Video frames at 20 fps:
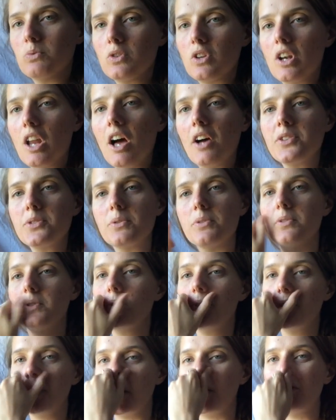the last one
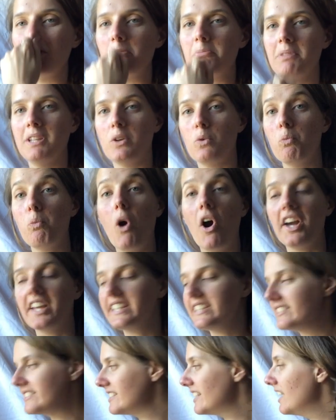to do will be a
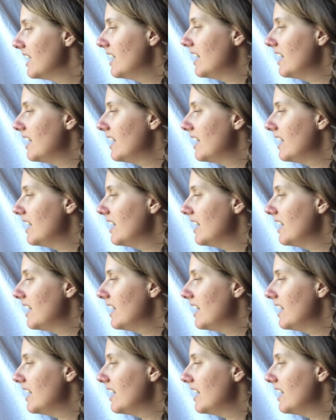white,